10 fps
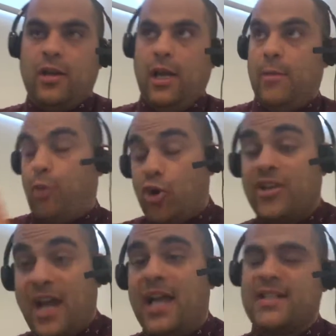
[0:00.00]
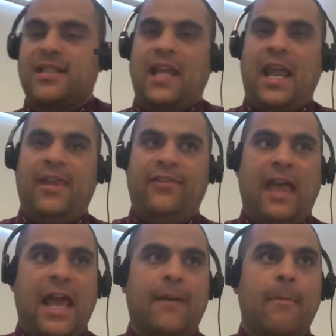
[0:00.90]
podcast, and
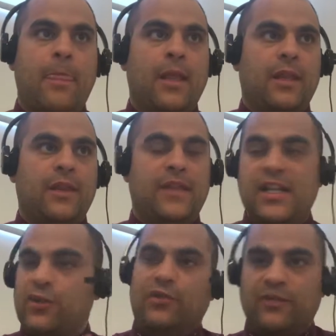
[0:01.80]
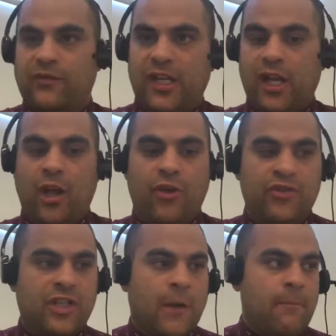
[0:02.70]
that these sorts of videos